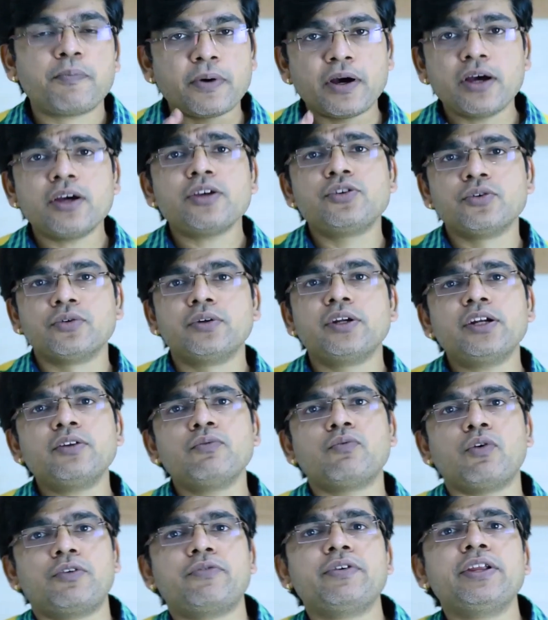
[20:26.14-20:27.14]
per
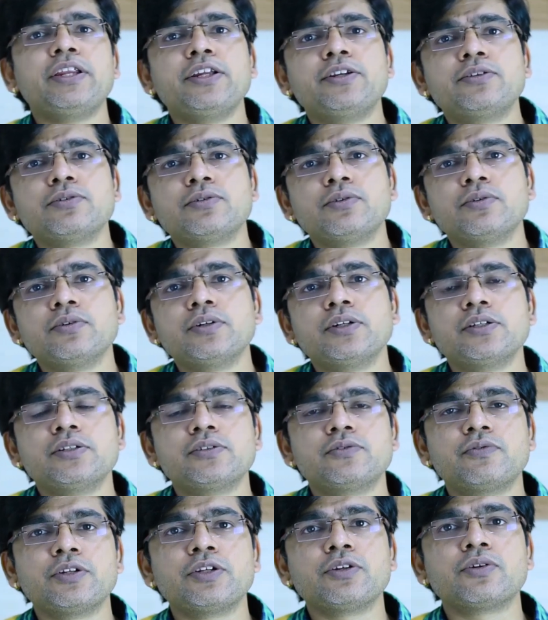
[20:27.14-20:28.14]
unit, what we need to do
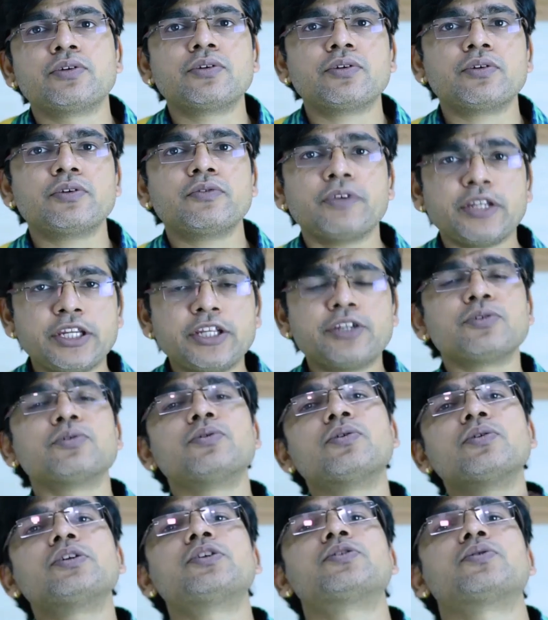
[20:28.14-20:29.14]
is we need to
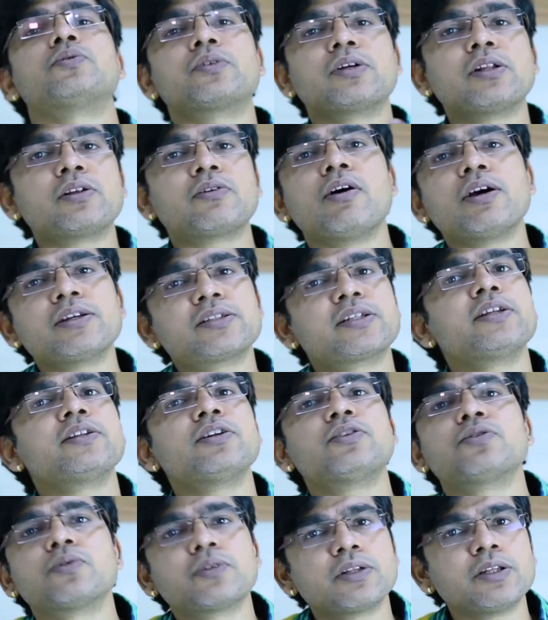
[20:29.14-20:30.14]
know the total cost and
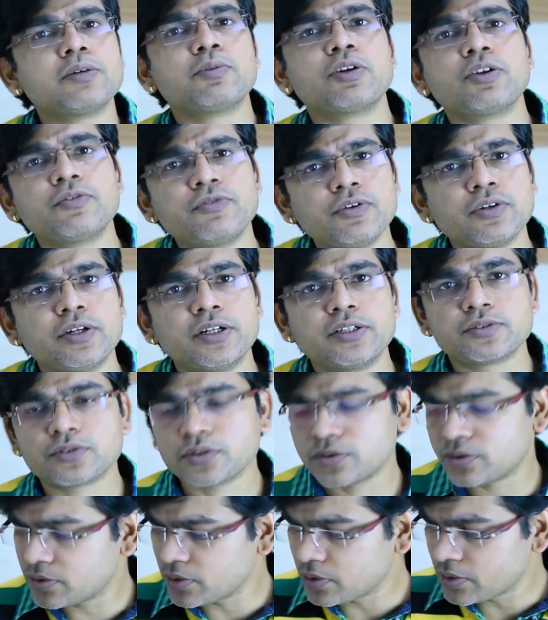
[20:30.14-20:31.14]
the total number of units.
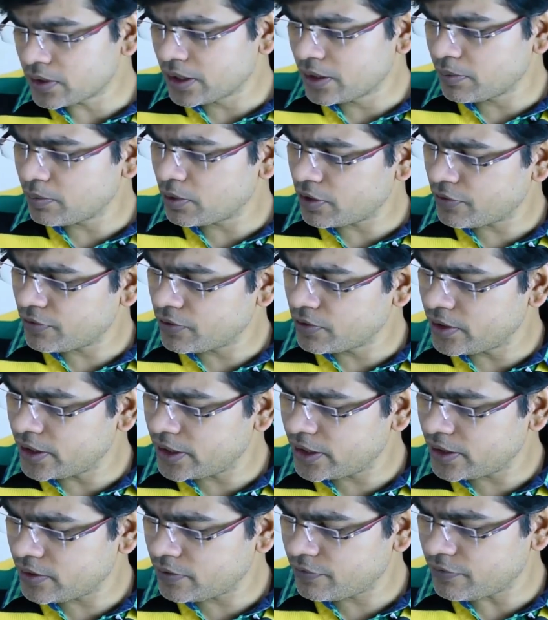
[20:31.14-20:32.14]
So the total number of
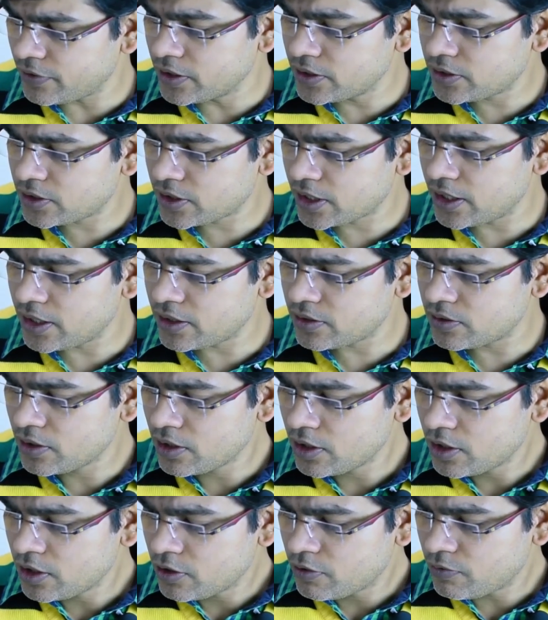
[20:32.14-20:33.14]
unit in the first case
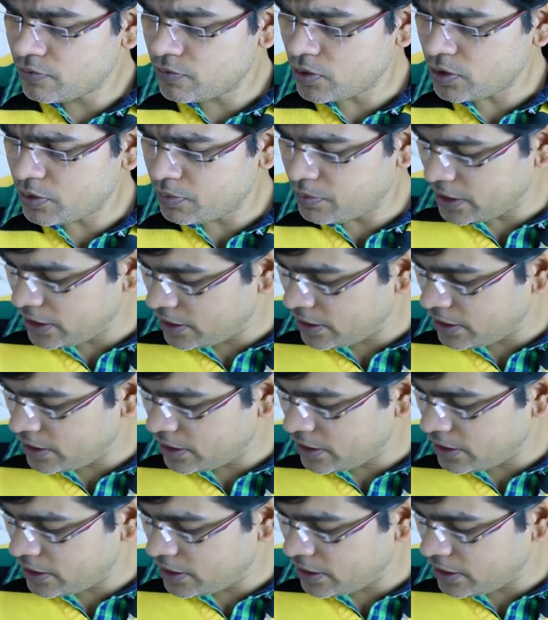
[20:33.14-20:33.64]
would